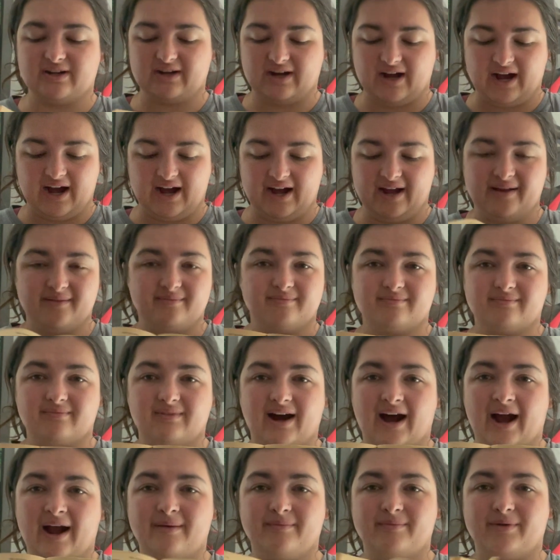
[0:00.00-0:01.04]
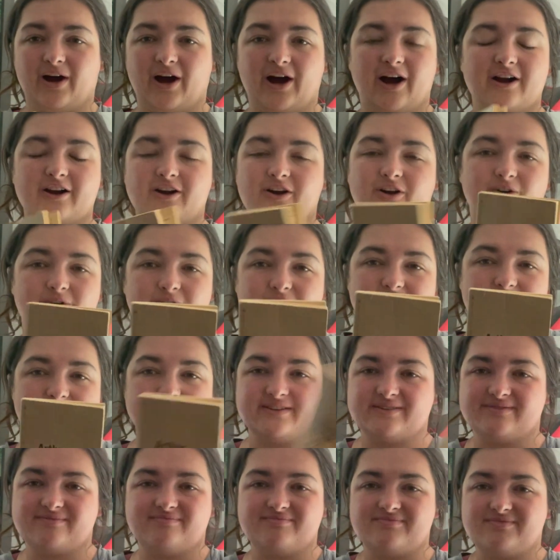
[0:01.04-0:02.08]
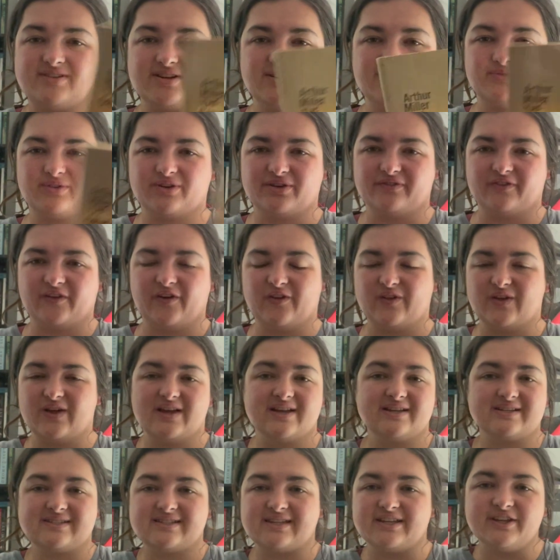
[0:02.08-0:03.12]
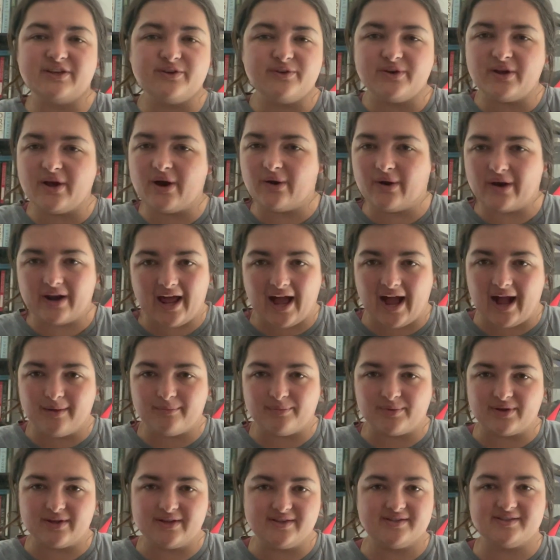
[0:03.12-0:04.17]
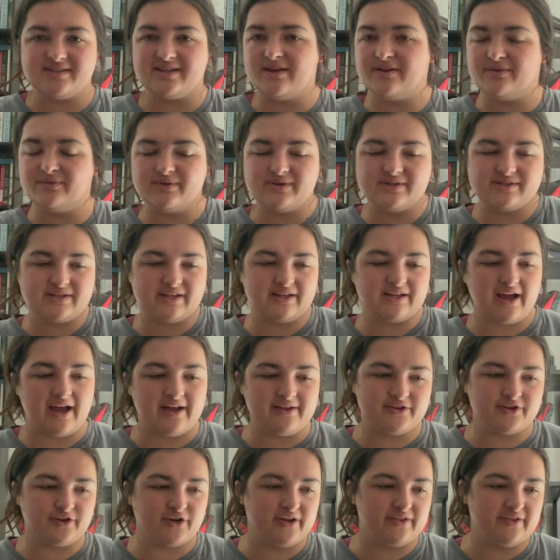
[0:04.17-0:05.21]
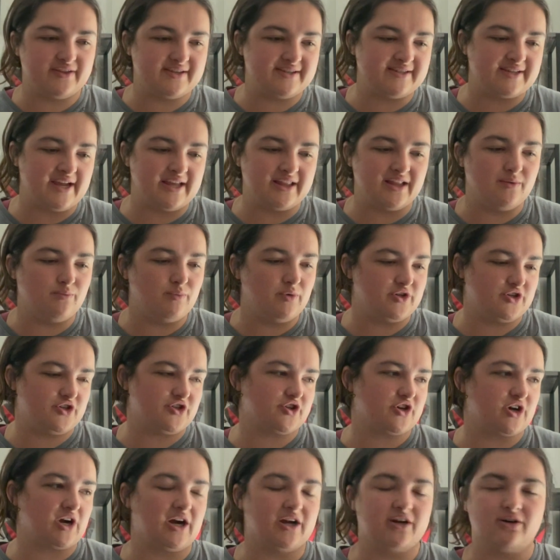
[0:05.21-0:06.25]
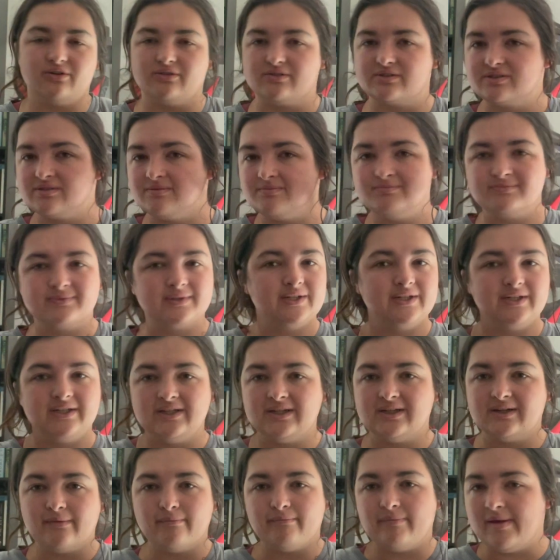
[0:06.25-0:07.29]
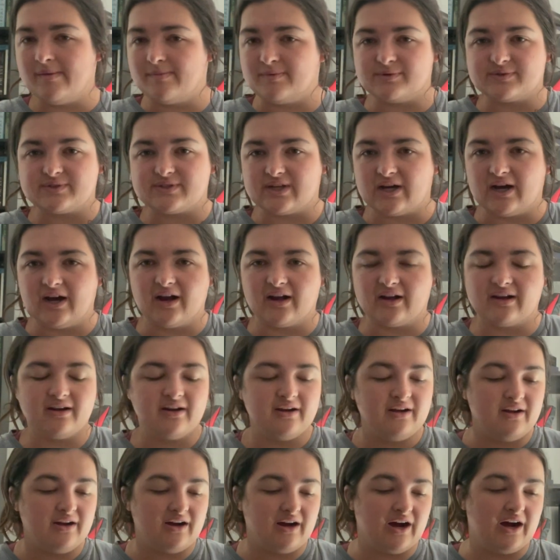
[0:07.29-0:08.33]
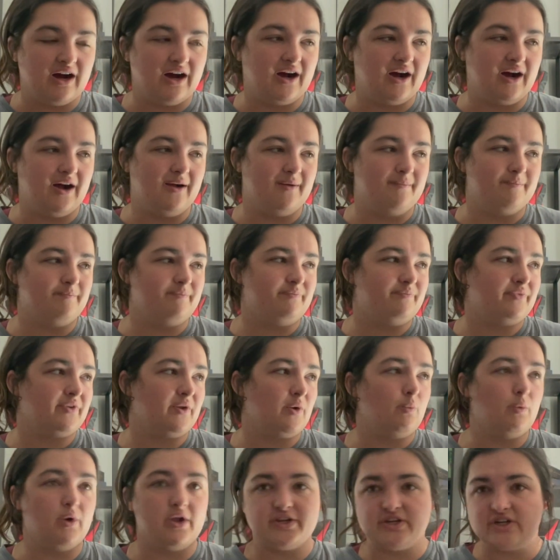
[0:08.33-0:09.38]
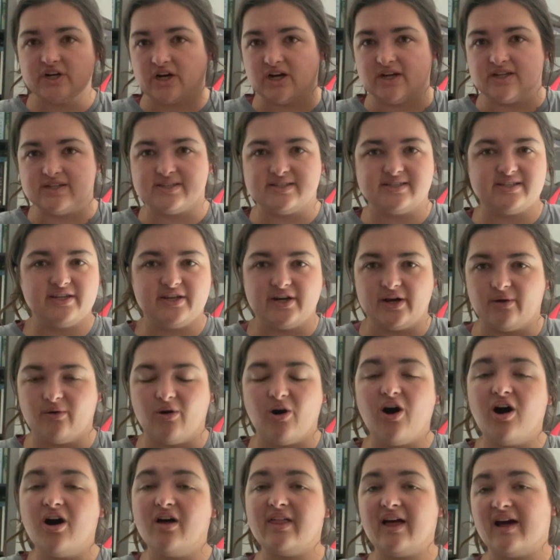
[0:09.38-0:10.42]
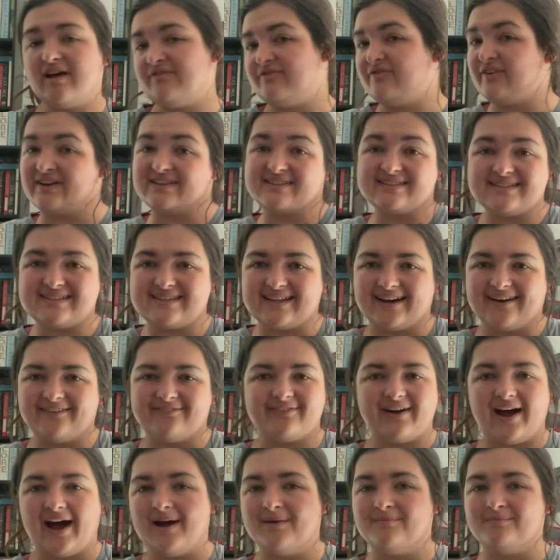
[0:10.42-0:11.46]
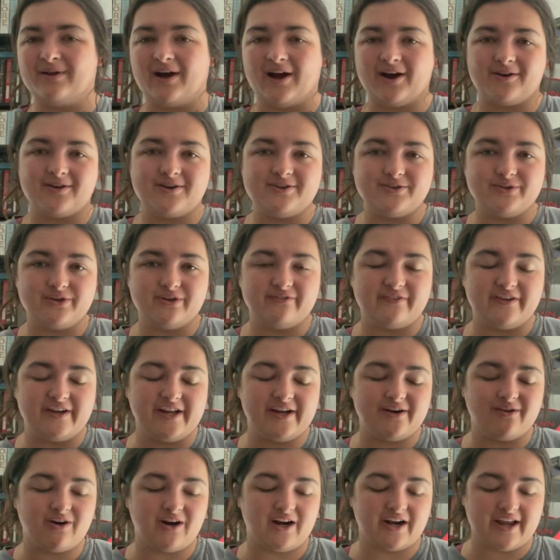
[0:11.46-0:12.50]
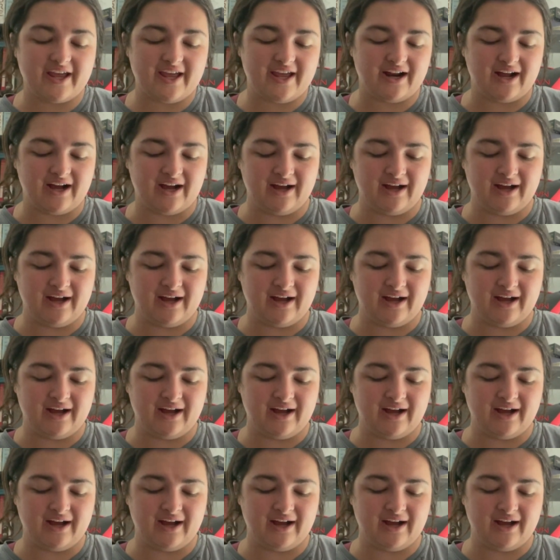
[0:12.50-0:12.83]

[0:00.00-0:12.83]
I'm not going to review this. You know what happens. It was during the Salem witch trials. People suck. Witch hunts, you know, all that fun stuff. I'm not going to do a video on it.